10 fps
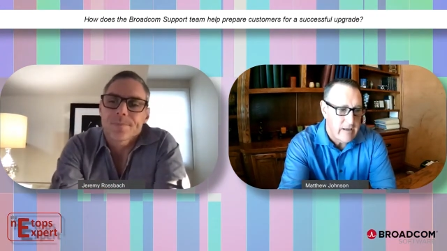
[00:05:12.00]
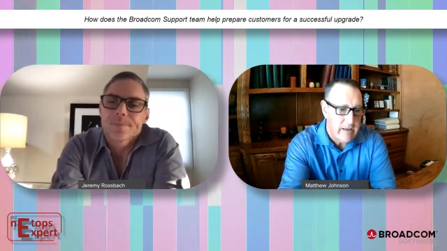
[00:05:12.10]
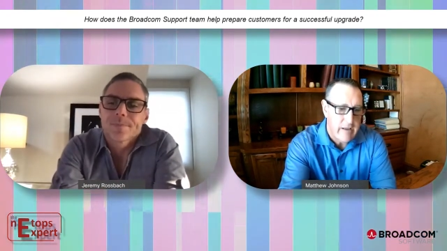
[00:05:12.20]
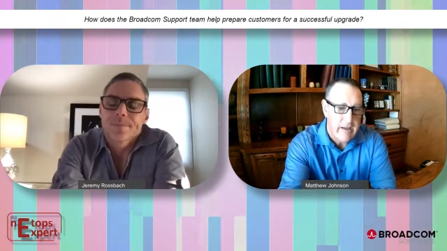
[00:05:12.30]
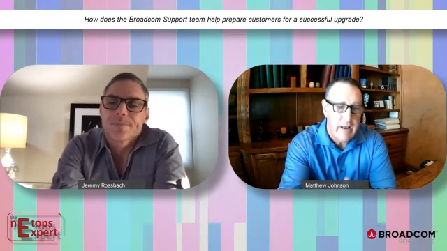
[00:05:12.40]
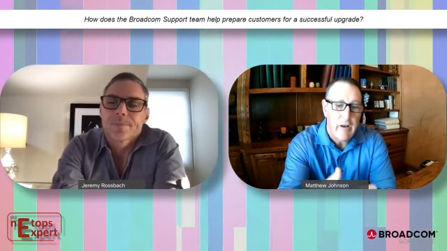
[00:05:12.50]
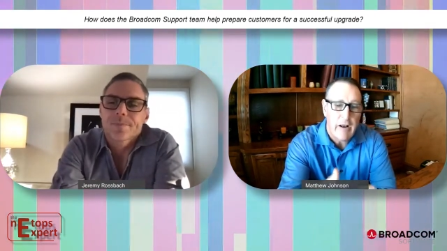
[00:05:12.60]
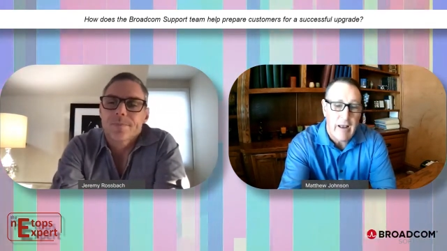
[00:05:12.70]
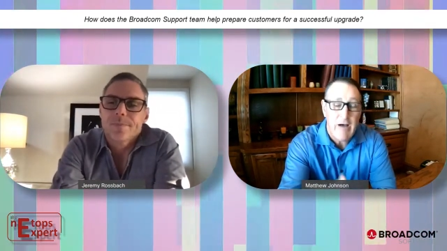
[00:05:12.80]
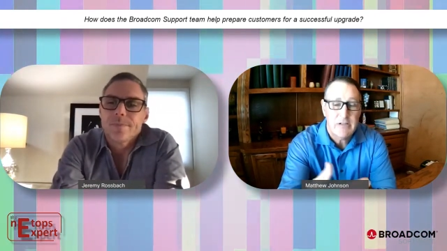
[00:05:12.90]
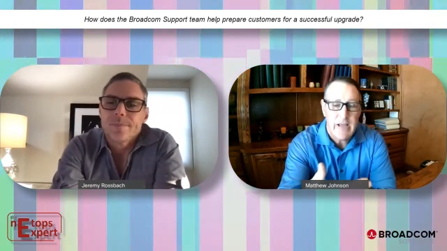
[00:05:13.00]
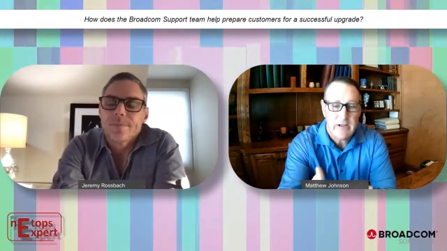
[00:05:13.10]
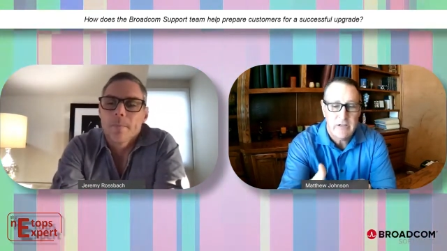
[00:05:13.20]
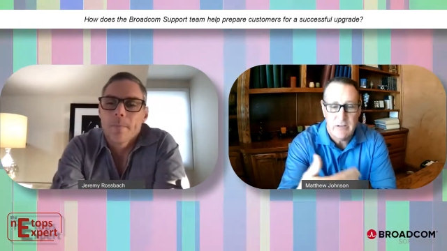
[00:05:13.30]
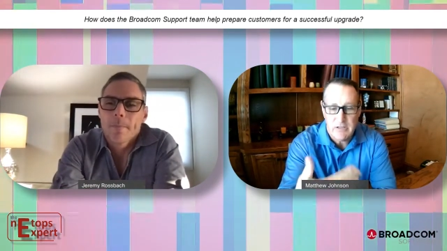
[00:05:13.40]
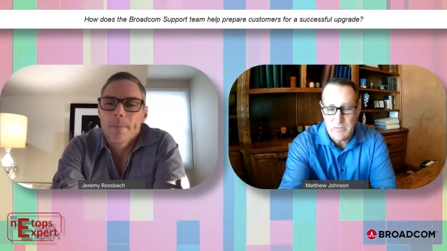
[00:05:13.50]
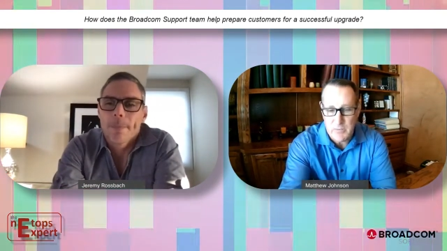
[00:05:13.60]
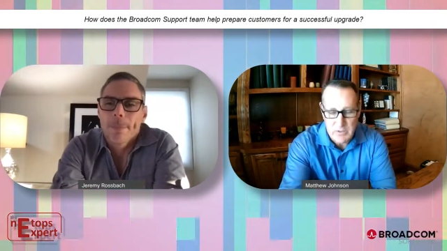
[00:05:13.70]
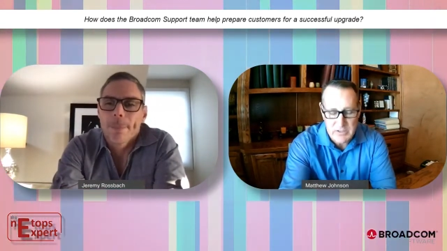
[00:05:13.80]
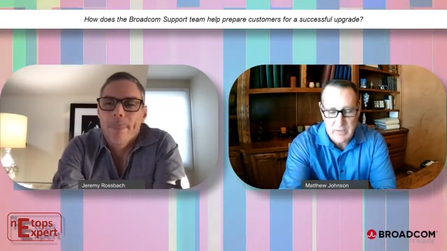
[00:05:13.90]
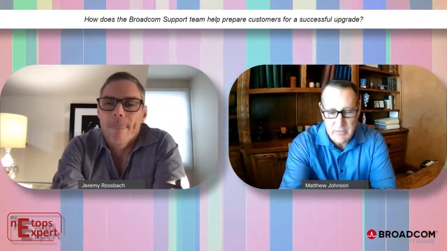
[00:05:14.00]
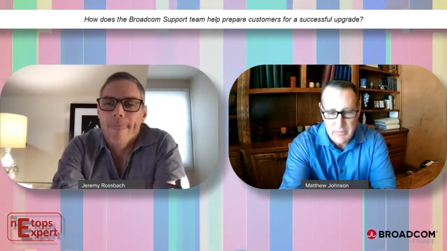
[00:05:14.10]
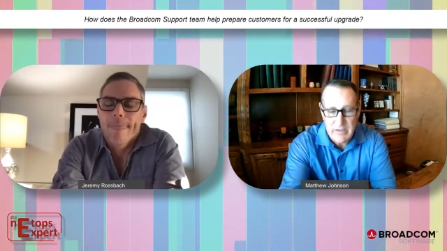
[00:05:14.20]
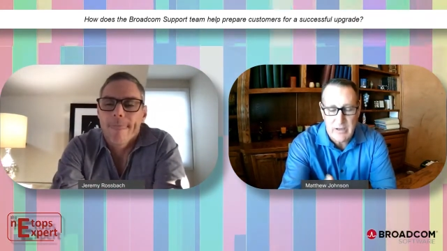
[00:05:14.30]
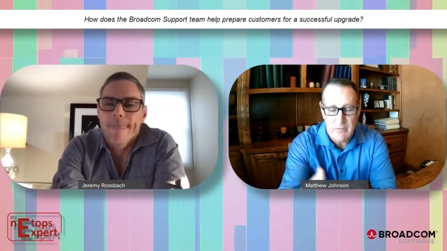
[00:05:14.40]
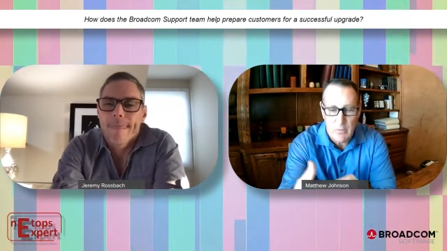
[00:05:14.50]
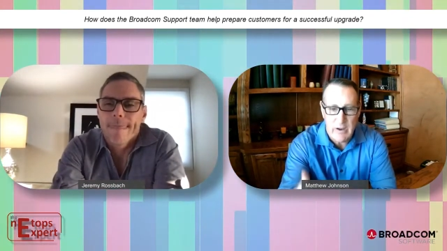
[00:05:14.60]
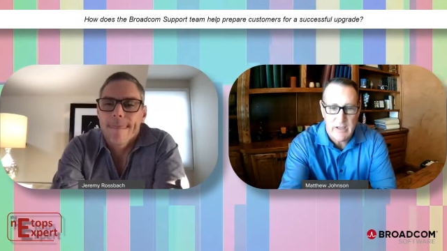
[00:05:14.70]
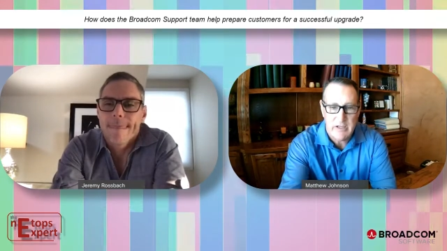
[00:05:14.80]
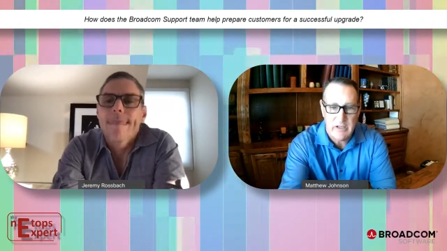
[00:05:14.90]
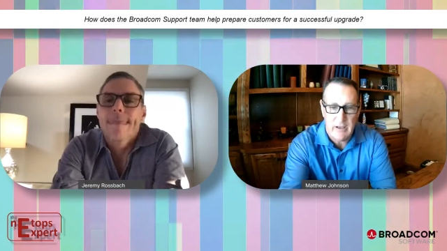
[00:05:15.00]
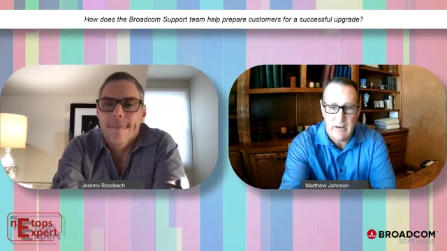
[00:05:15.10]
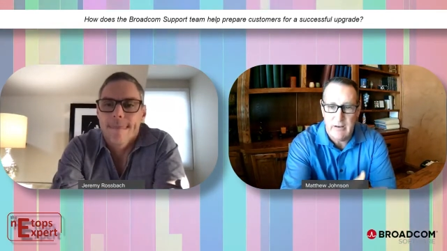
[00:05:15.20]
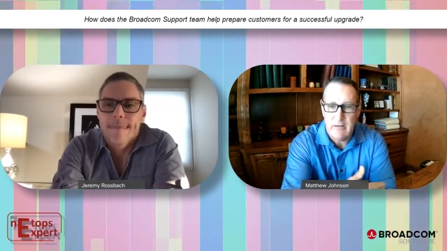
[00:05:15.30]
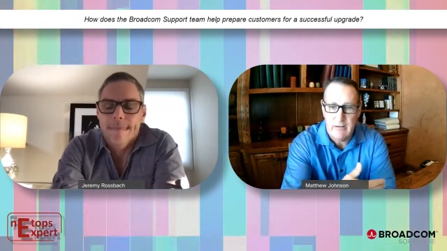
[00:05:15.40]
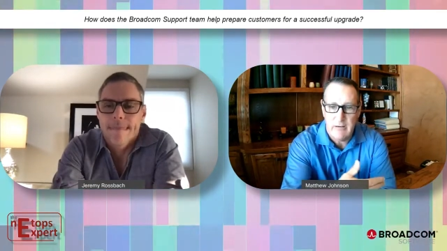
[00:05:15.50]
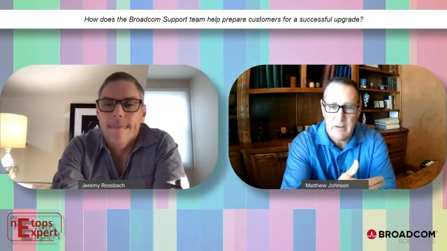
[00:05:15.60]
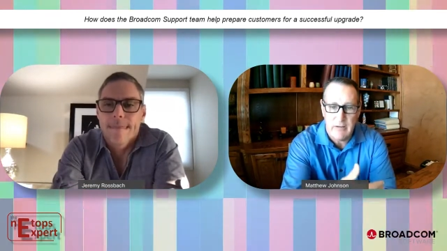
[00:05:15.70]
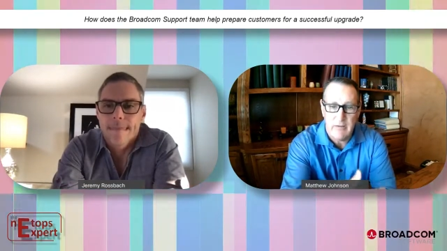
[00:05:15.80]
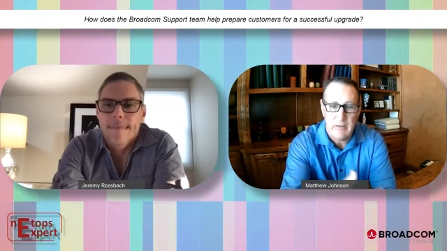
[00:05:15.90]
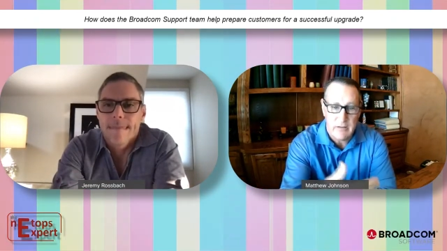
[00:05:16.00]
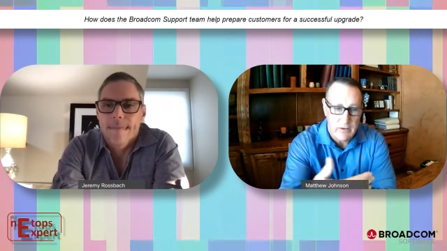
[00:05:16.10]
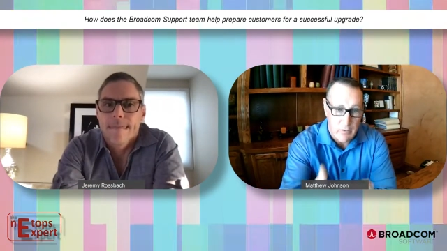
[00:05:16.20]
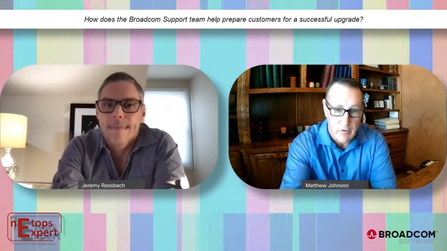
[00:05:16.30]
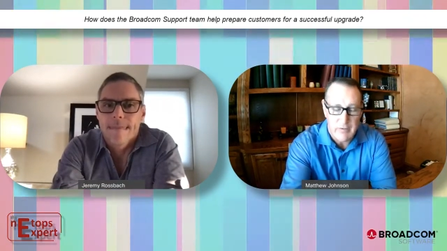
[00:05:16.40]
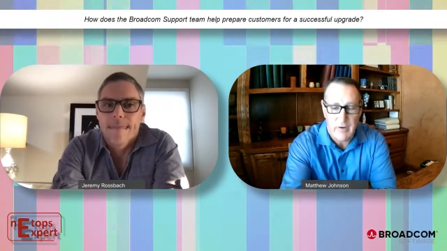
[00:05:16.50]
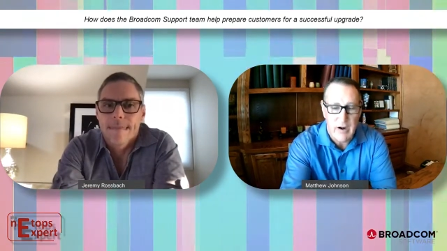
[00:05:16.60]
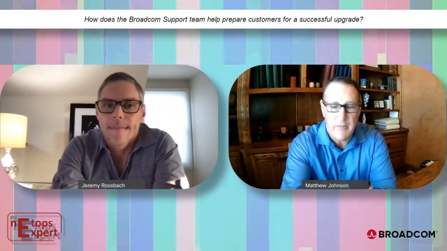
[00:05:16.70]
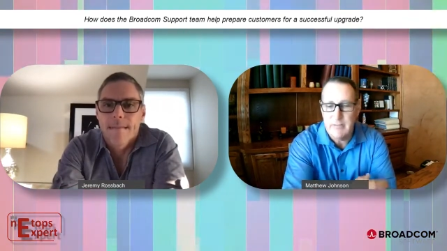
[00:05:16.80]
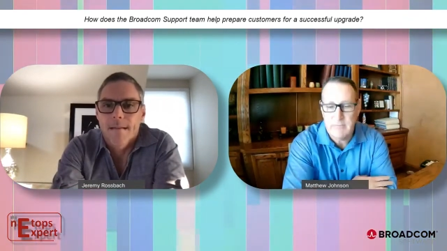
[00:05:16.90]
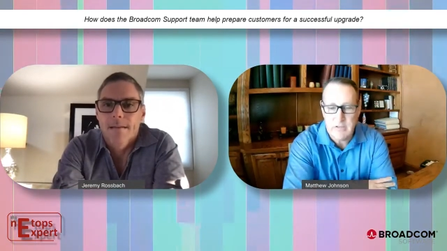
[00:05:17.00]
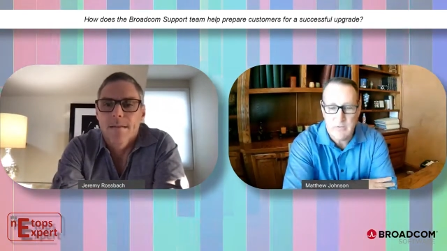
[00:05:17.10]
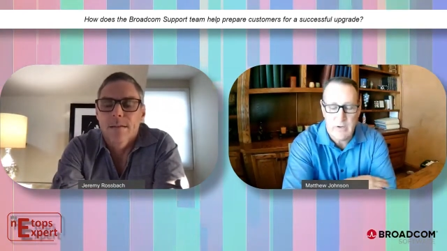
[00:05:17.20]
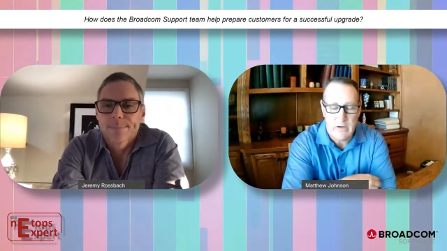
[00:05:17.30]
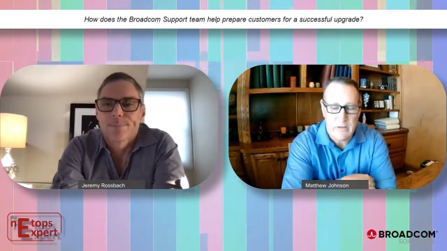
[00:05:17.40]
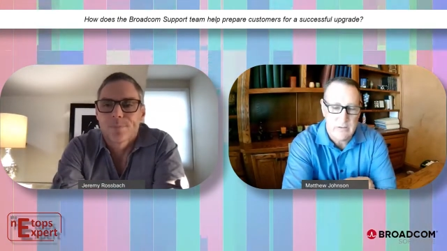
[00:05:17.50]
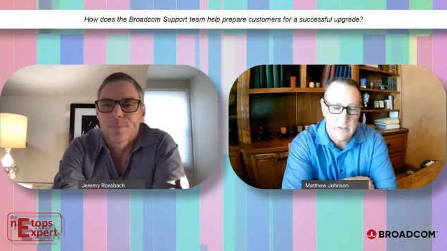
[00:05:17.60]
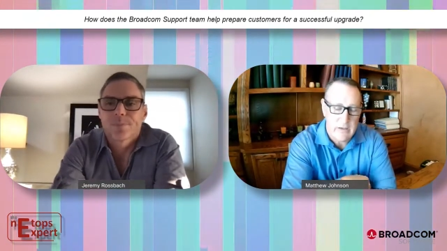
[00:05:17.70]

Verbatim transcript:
Speaker 1: it, it, allows actually the support team to become more educated in your environment as well.